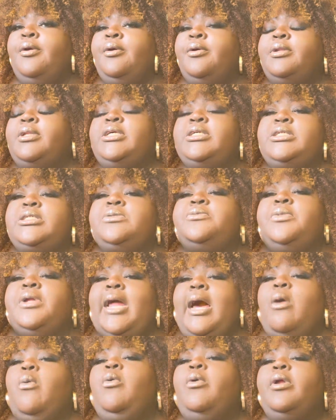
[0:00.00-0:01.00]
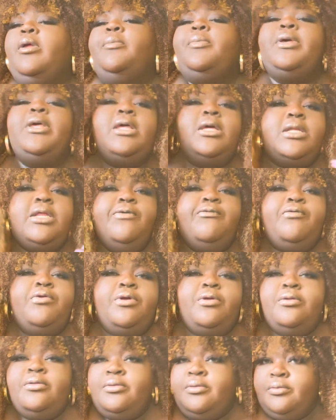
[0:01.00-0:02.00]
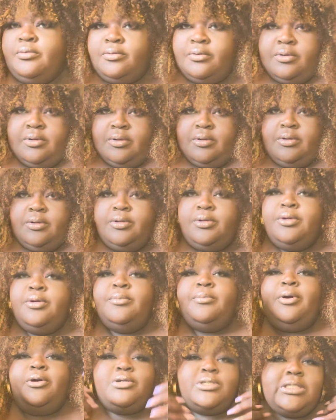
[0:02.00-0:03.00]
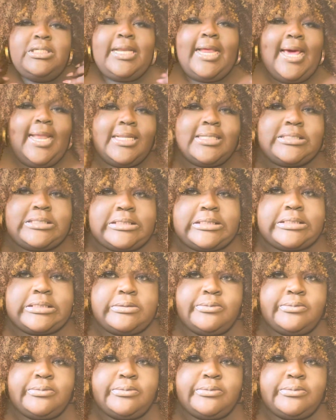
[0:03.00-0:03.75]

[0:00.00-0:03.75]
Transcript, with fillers: This is when I wanna be a different personality.